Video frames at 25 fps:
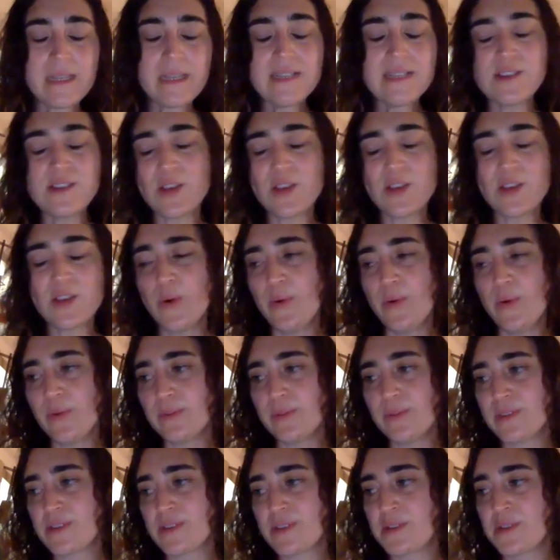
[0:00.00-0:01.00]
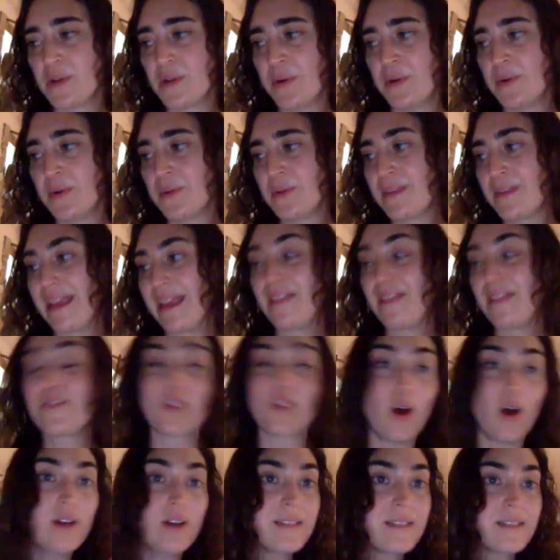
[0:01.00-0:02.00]
so so they
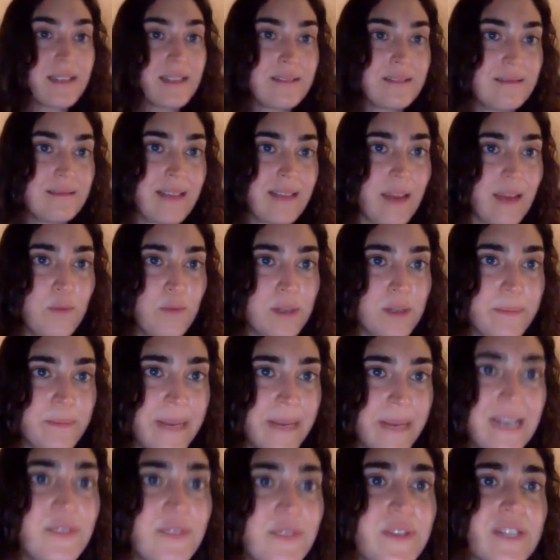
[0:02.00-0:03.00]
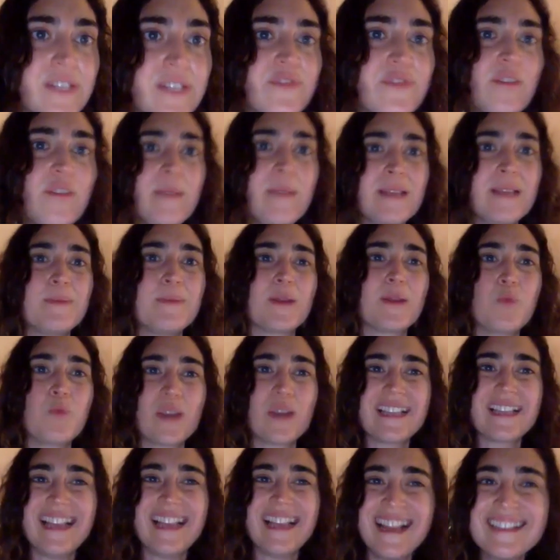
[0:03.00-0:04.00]
thought it they would benefit from it but
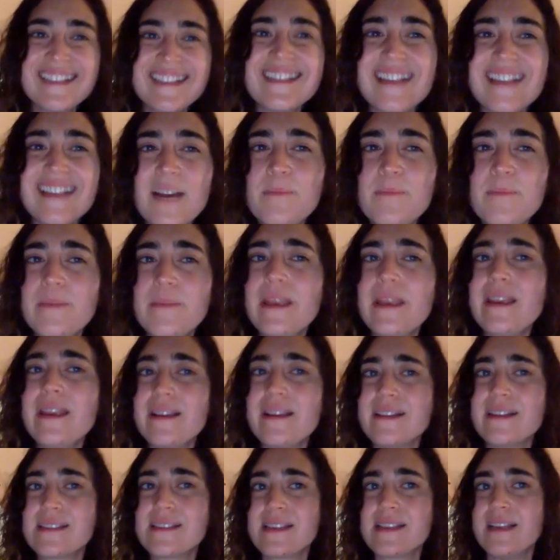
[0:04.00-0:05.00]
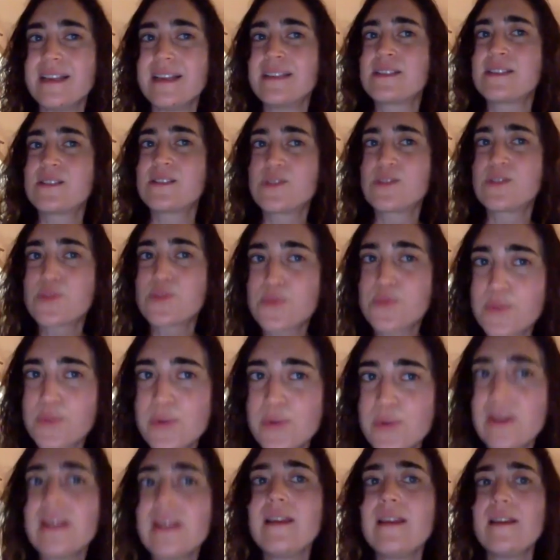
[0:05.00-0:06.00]
what ended up being is is
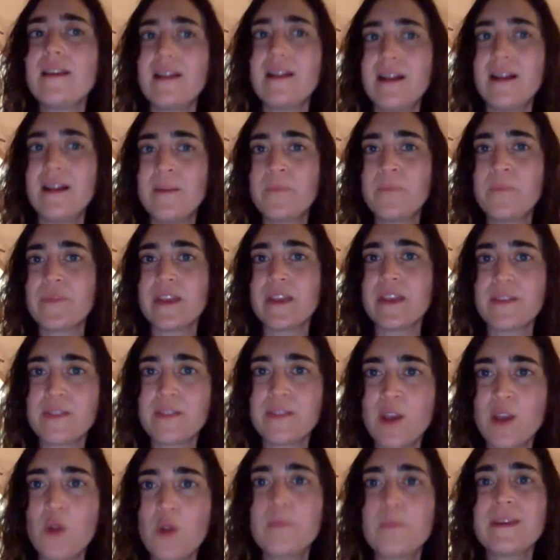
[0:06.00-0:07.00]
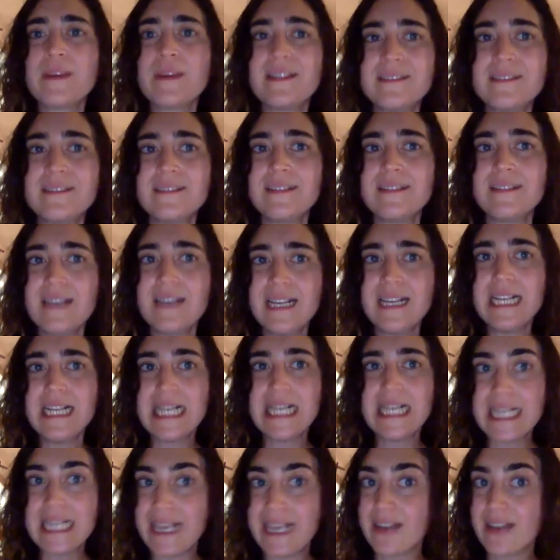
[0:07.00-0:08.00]
truly um, ethiopian
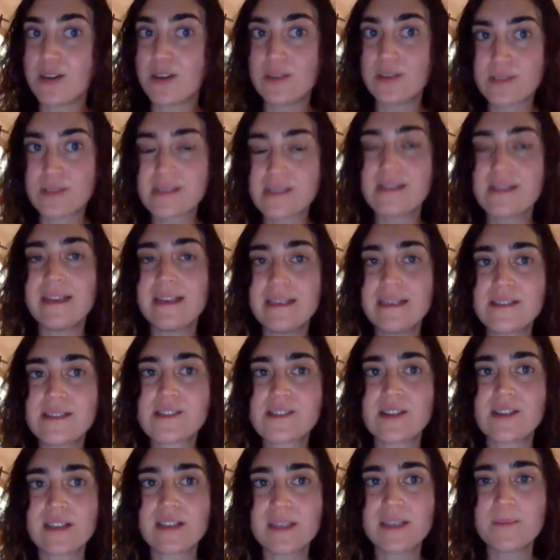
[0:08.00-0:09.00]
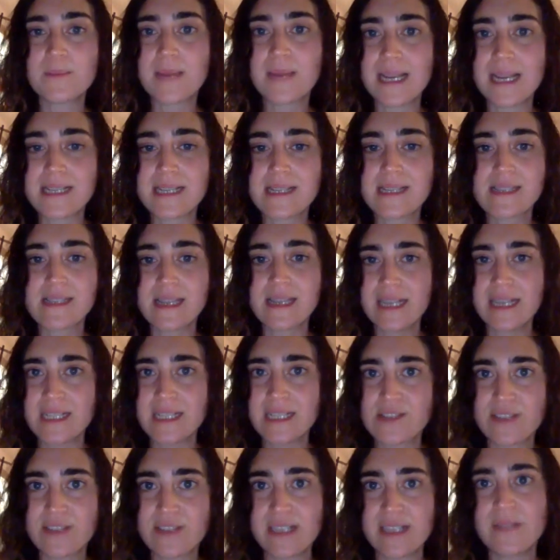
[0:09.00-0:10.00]
ghettos in certain places in
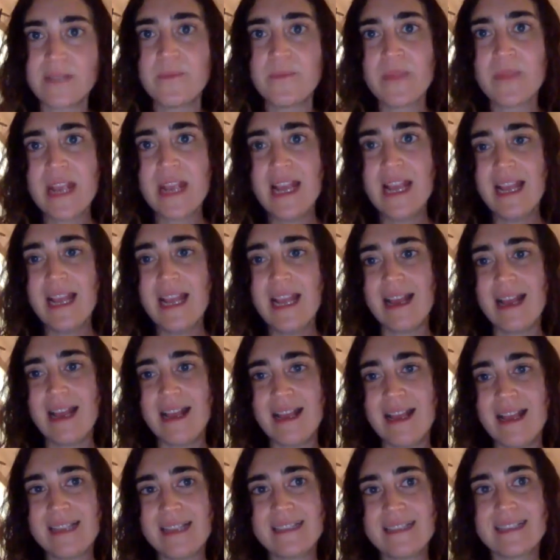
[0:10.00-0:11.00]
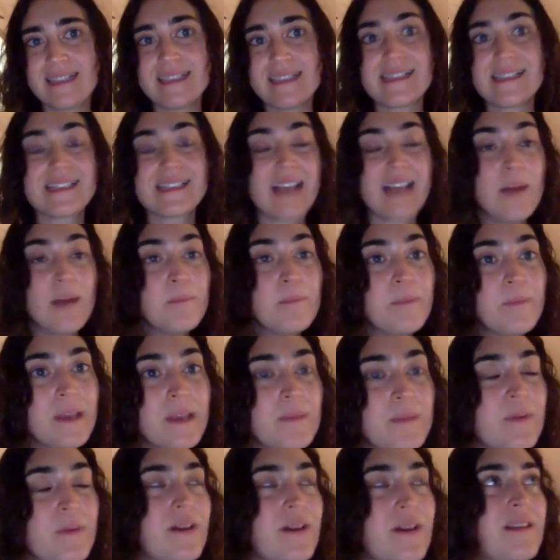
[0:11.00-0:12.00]
israel and some
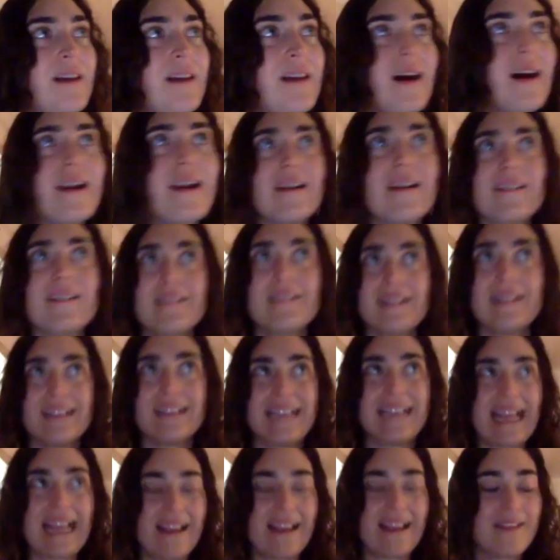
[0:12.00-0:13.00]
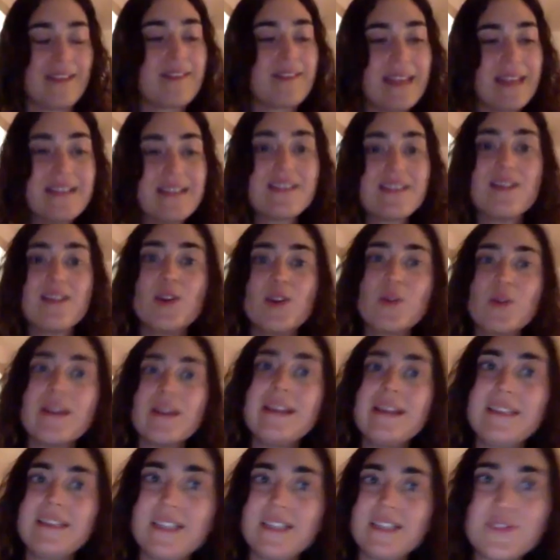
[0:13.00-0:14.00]
people are like things are
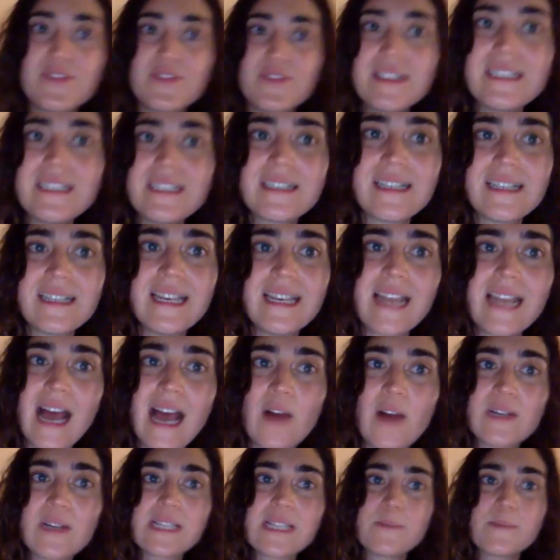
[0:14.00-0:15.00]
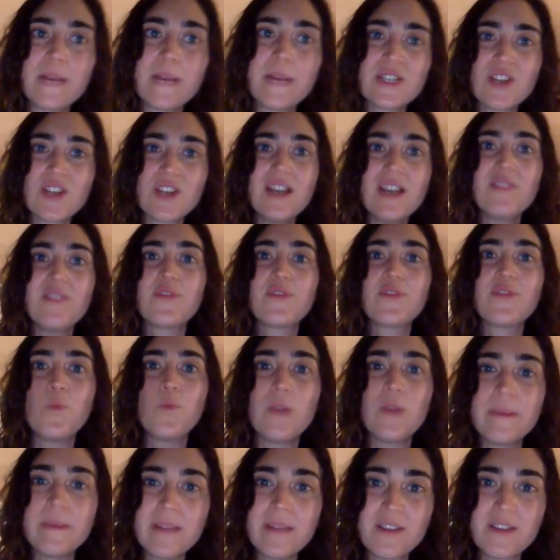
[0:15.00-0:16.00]
looking different now especially for
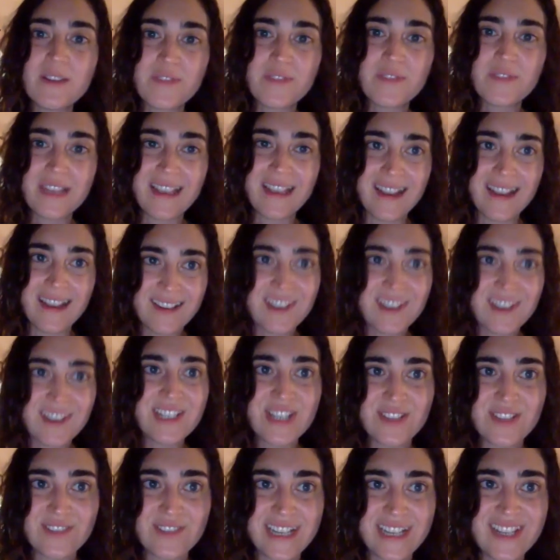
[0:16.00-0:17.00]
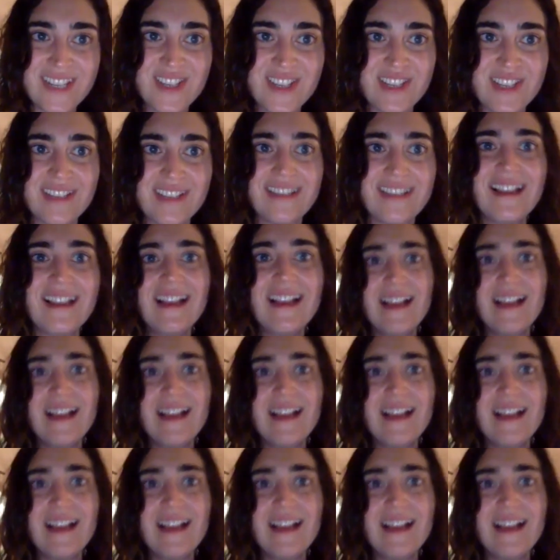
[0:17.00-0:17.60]
women of the younger generation